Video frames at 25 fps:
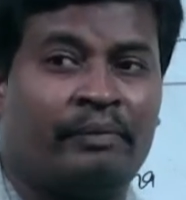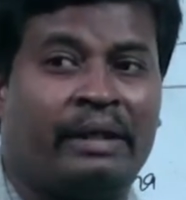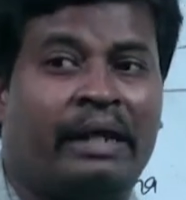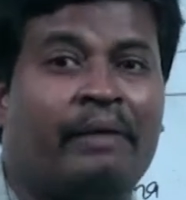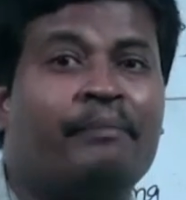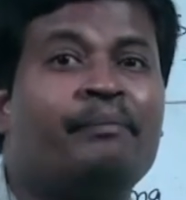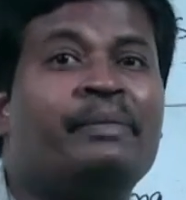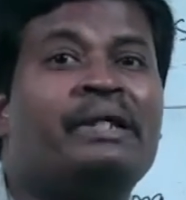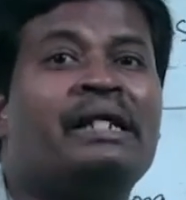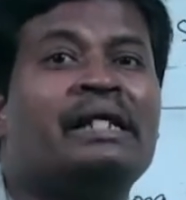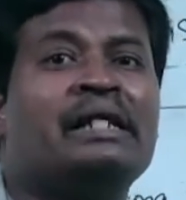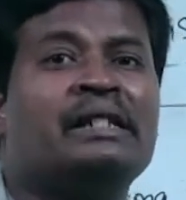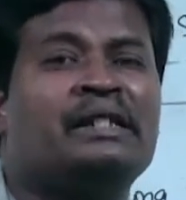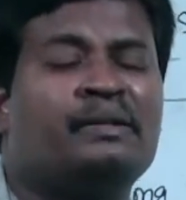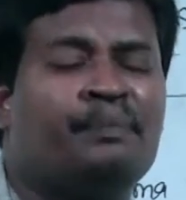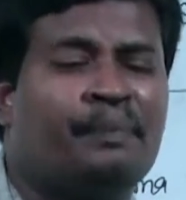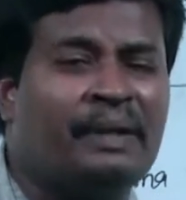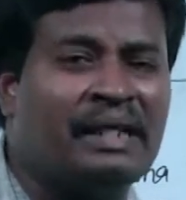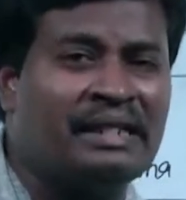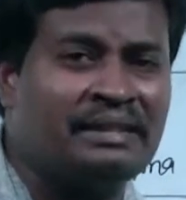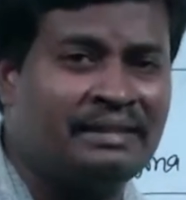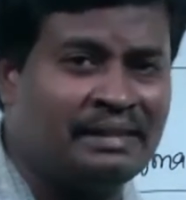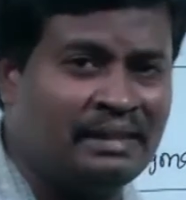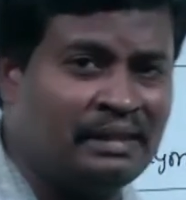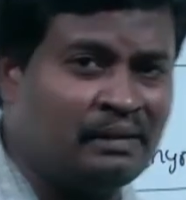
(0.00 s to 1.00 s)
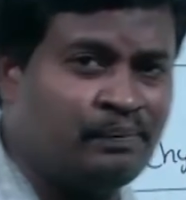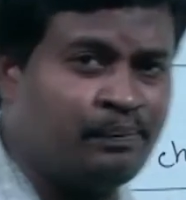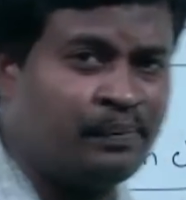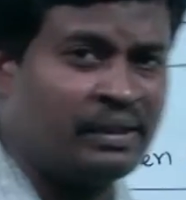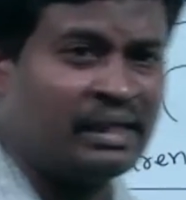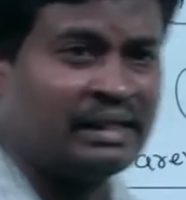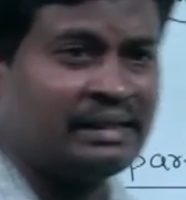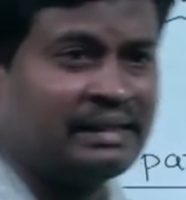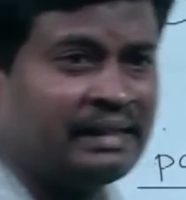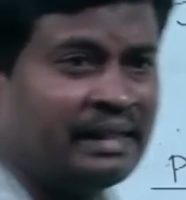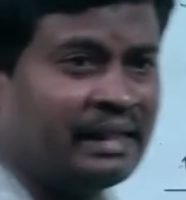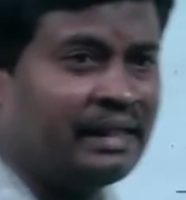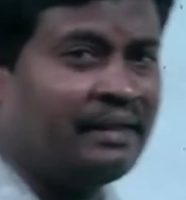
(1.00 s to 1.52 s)
empty space is
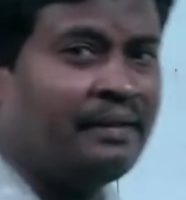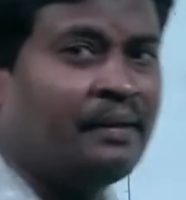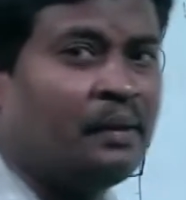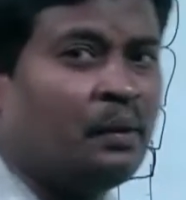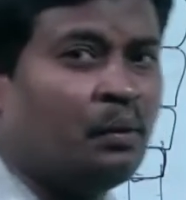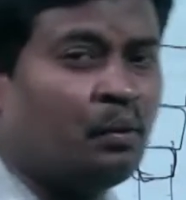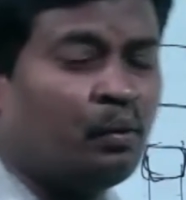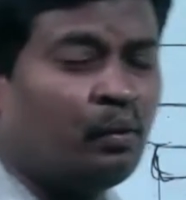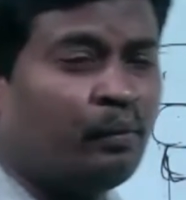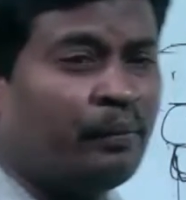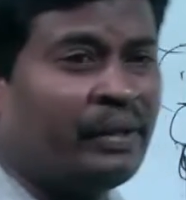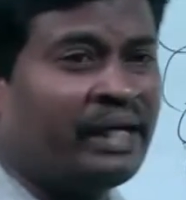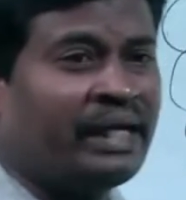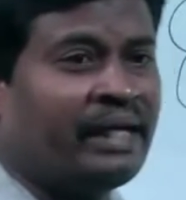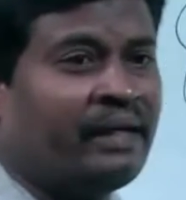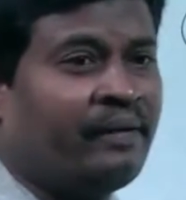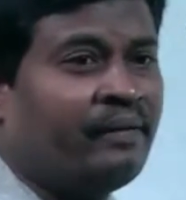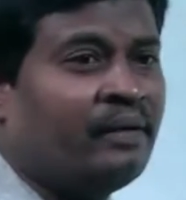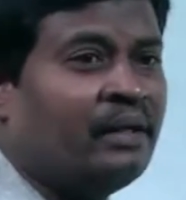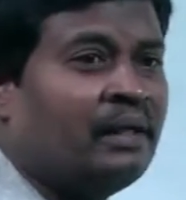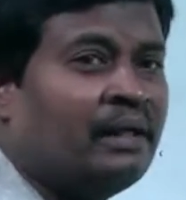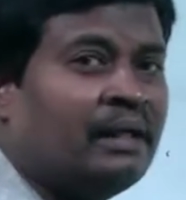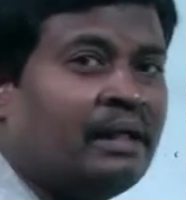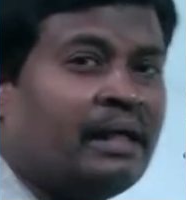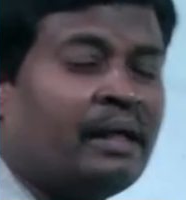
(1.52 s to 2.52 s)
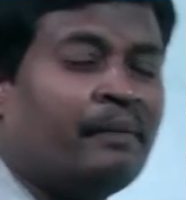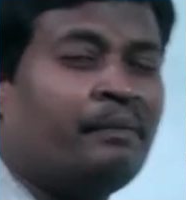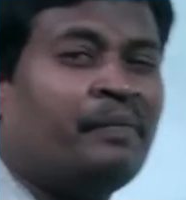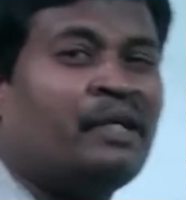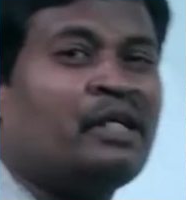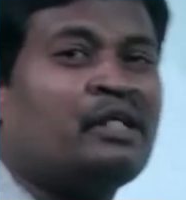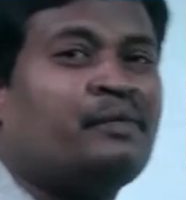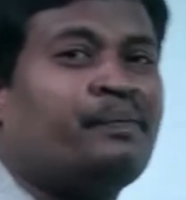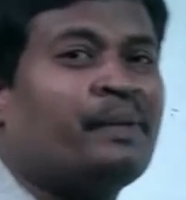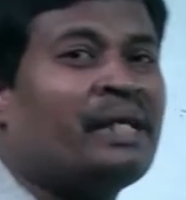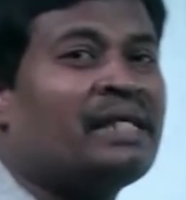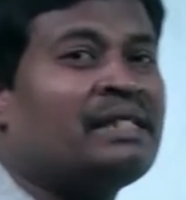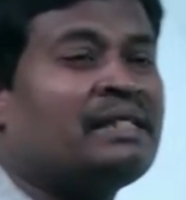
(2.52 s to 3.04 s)
present, lumen. Empty
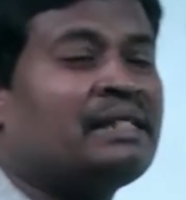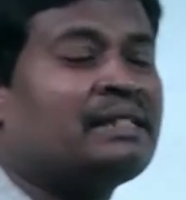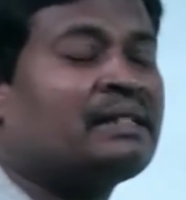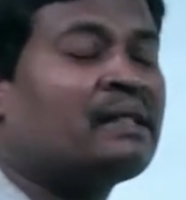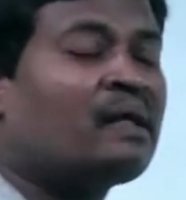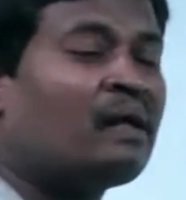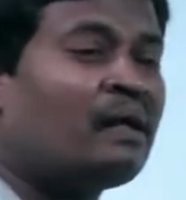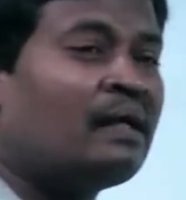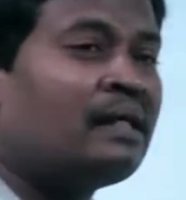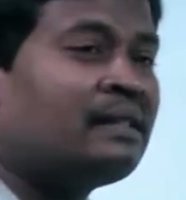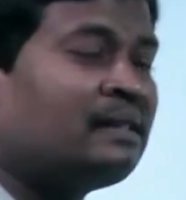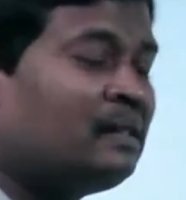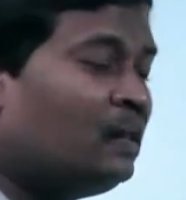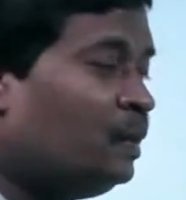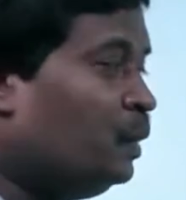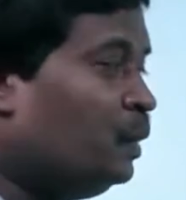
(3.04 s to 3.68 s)
space is called as a